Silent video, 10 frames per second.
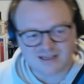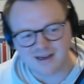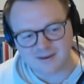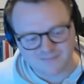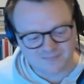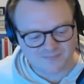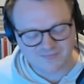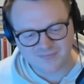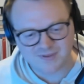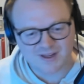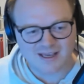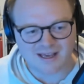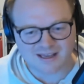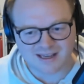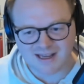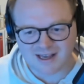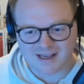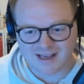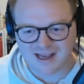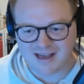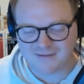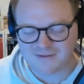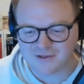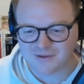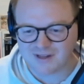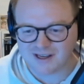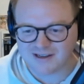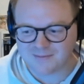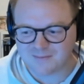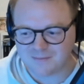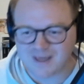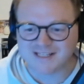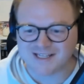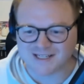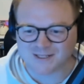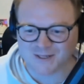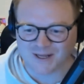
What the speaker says: I have to like mix it.